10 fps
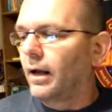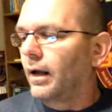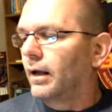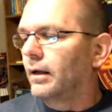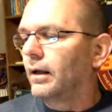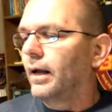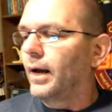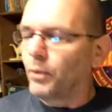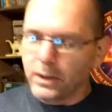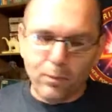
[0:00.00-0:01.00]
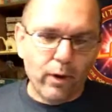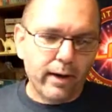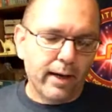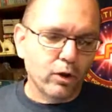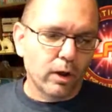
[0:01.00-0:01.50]
Mm-hmm. At which point
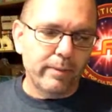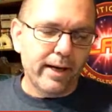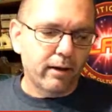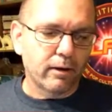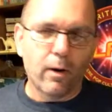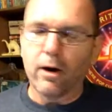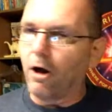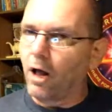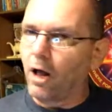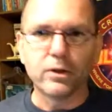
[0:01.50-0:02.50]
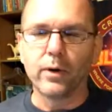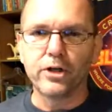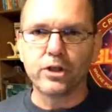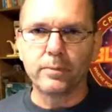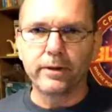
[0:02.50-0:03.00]
I told him he had to throw out all of his
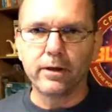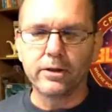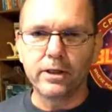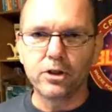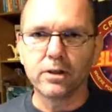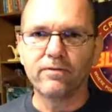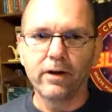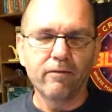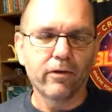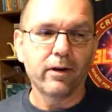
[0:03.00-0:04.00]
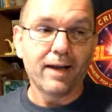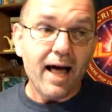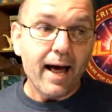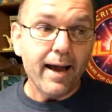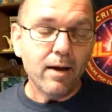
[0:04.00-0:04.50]
questions because he just fell for the
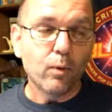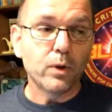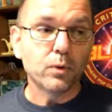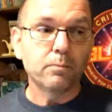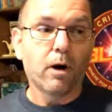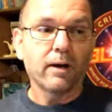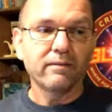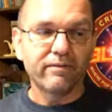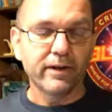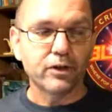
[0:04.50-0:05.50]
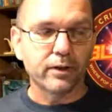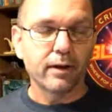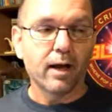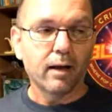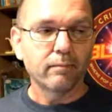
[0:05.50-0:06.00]
lie, which was part of the fiction,
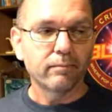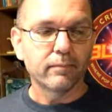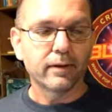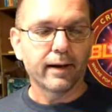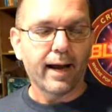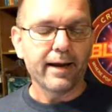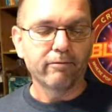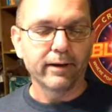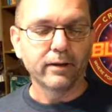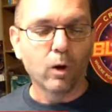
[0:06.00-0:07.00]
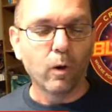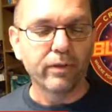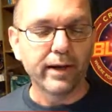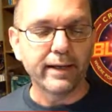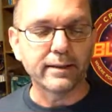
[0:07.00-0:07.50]
that I had written the whole
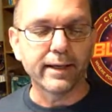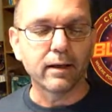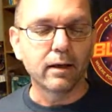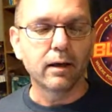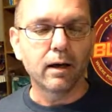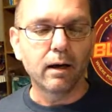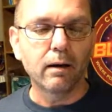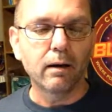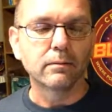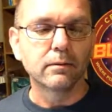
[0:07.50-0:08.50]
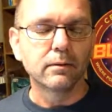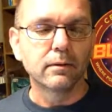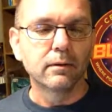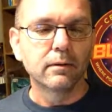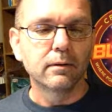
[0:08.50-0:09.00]
thing. And he's like, "Oh,
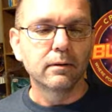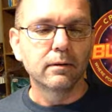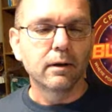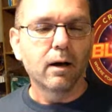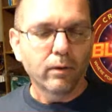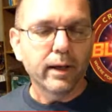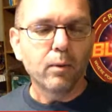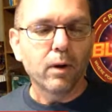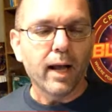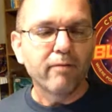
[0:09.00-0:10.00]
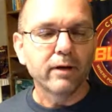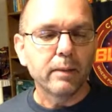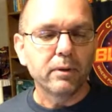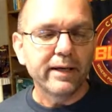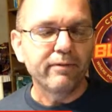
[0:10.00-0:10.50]
okay, well, I really
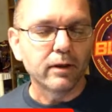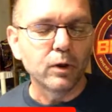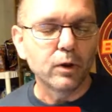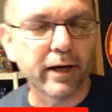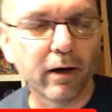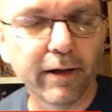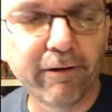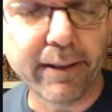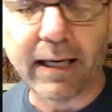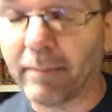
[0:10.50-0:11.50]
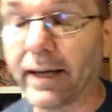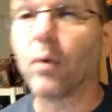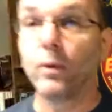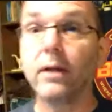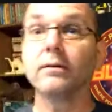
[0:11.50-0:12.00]
believed that Lewis Carroll had written it." I'm like,
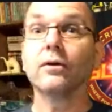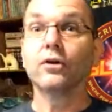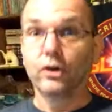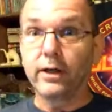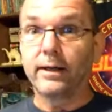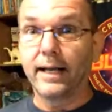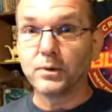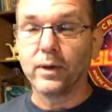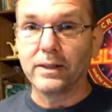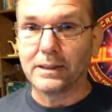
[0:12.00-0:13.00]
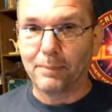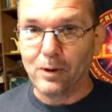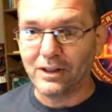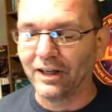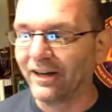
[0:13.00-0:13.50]
"Well, good. That's what it's
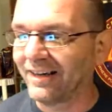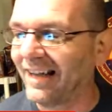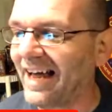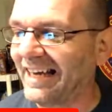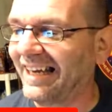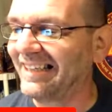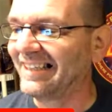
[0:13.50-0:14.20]
supposed to look like."